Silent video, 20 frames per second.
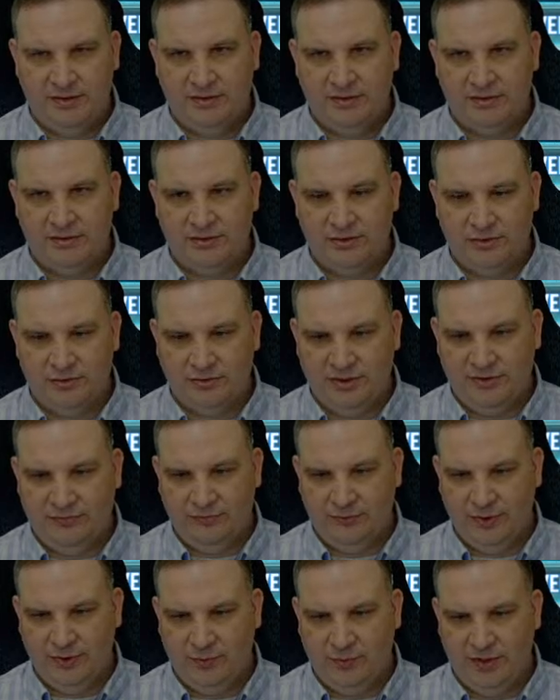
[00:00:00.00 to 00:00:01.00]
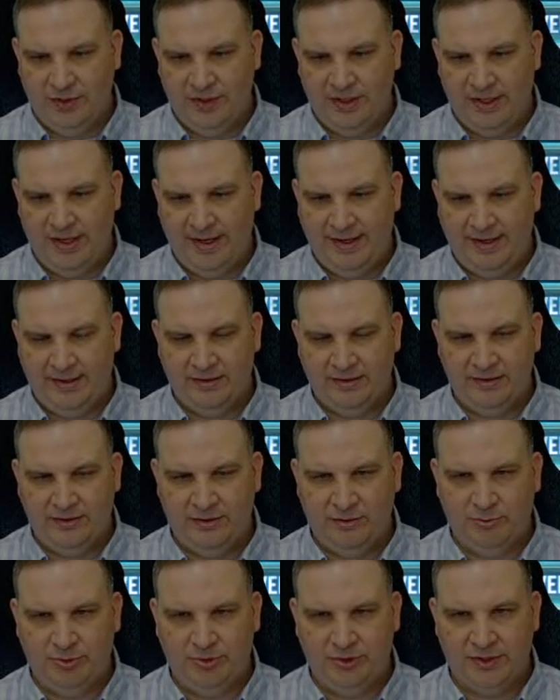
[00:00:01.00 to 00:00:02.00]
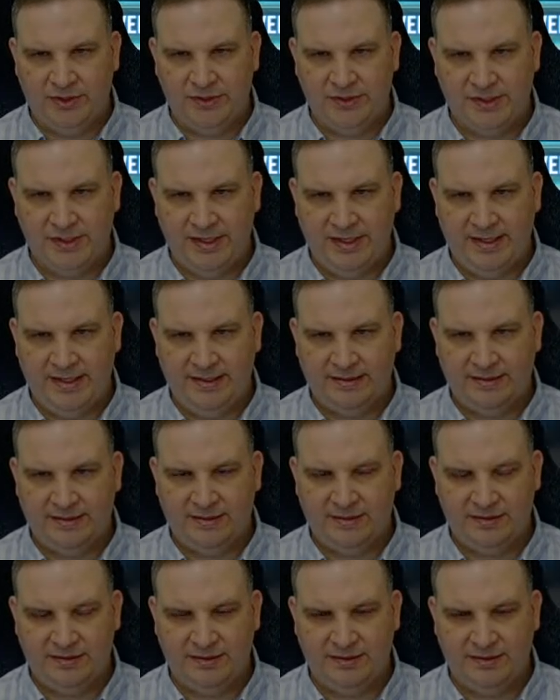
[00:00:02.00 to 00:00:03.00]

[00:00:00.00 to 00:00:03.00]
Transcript: So if we win that, it'll put us at